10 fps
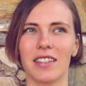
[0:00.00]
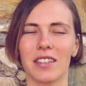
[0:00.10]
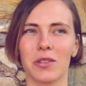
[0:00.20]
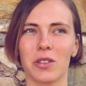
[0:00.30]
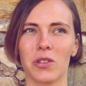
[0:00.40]

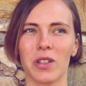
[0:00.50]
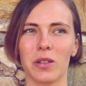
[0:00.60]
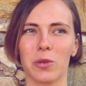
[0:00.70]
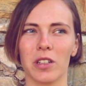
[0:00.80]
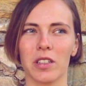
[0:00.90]
This
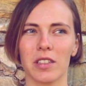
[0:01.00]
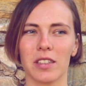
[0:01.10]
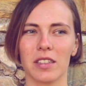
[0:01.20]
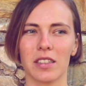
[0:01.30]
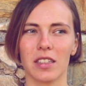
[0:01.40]
retreat
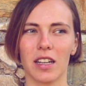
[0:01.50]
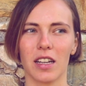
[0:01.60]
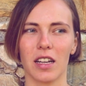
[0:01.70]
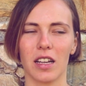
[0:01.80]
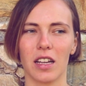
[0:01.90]
was,
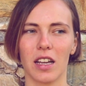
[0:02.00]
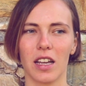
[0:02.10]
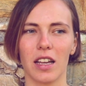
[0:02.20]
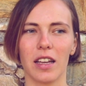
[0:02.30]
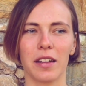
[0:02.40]

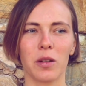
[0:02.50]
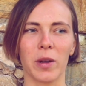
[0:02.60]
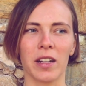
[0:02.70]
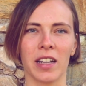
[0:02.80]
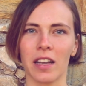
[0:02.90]
in a
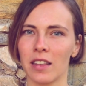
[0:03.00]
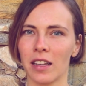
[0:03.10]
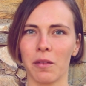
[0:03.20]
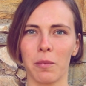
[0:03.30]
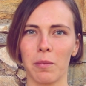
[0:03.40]
way,
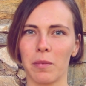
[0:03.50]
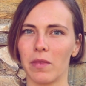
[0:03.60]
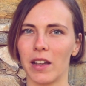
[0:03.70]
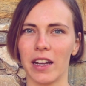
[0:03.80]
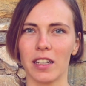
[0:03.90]
nothing
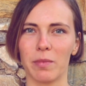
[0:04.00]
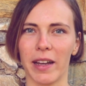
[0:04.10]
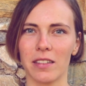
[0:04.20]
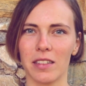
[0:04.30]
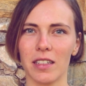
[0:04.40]
that I
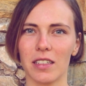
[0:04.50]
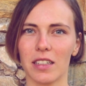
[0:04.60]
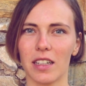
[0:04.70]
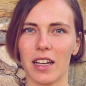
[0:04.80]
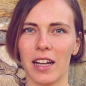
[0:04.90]
expected,
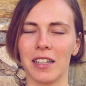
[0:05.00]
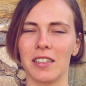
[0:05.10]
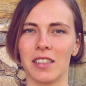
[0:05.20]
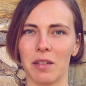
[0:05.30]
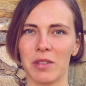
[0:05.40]
and
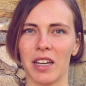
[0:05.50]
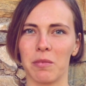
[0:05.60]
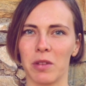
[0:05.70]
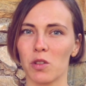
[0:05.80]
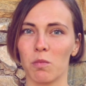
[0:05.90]
at the same
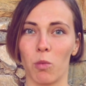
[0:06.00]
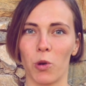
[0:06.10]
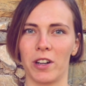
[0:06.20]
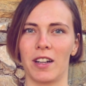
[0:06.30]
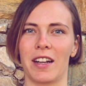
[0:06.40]
time much
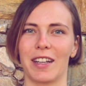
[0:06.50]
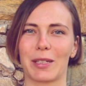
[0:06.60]
more than I